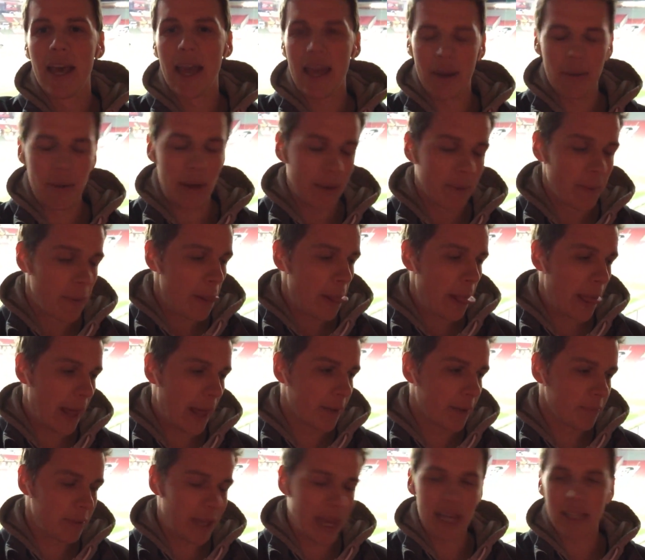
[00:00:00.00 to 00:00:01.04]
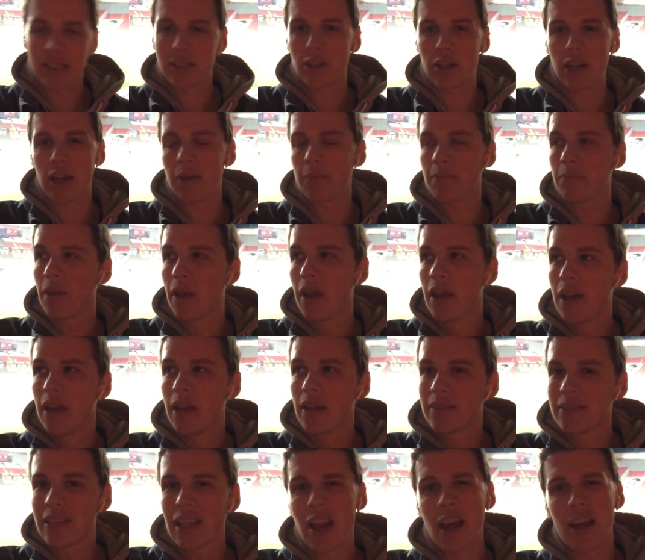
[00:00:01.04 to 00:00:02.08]
Anyway, yeah. So the
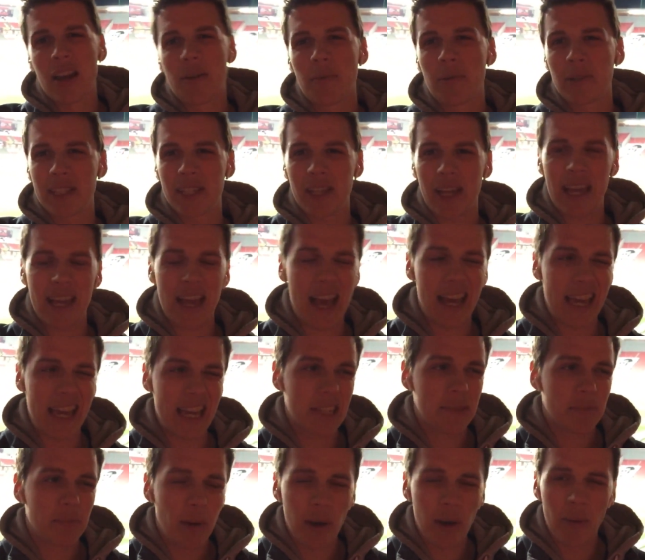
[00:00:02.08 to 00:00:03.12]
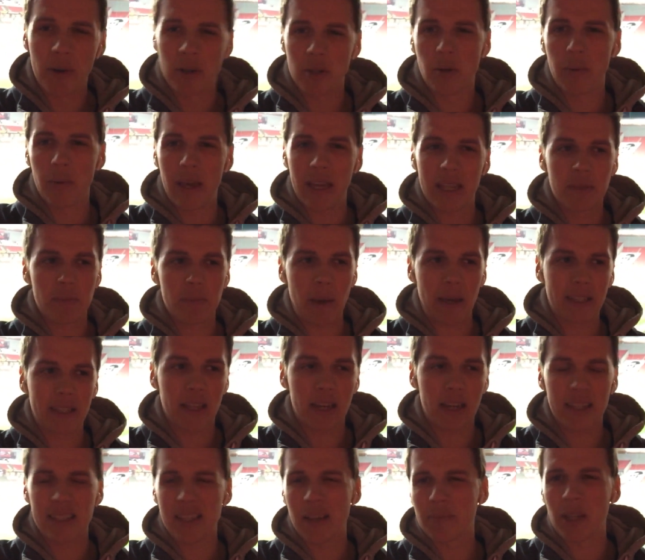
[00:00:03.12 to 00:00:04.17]
lineup was, I guess, pretty much what we
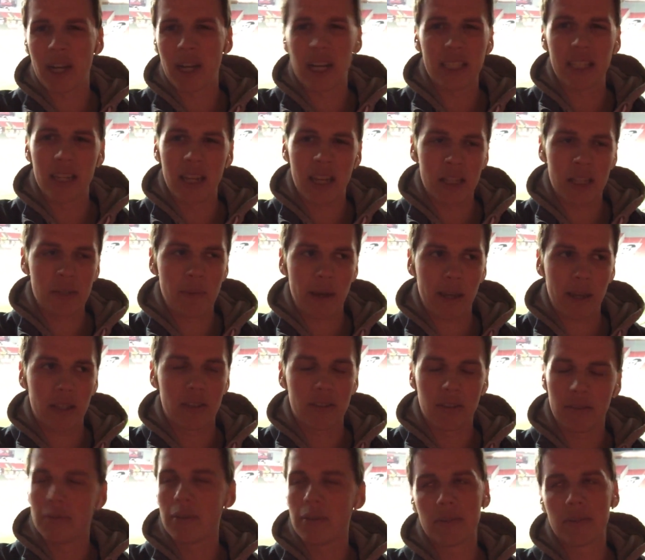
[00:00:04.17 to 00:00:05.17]
expected, except that I didn't expect